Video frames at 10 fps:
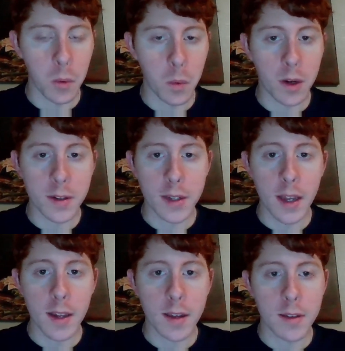what is
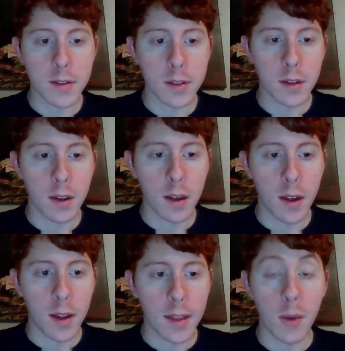said is
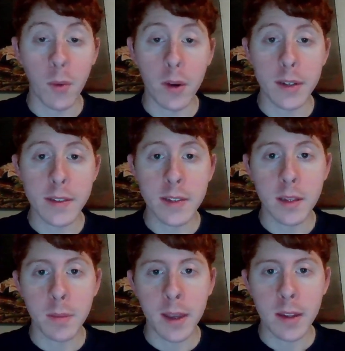that one needs
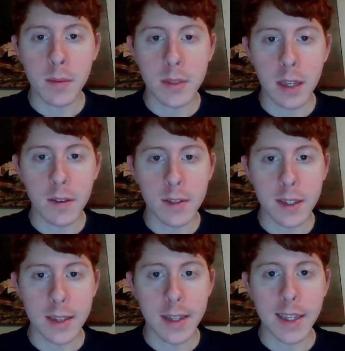to make themselves
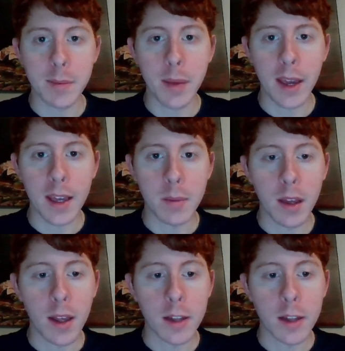like a babe